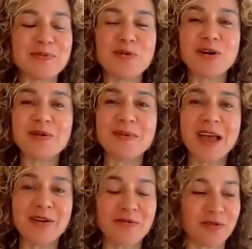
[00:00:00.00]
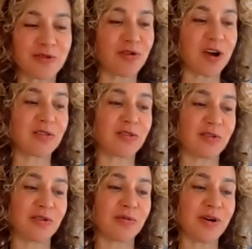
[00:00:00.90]
more demand for trucks
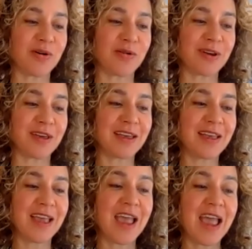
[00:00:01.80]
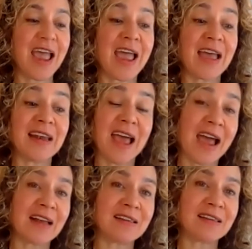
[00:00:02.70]
on the road. And
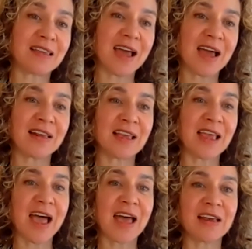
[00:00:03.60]
add to that, the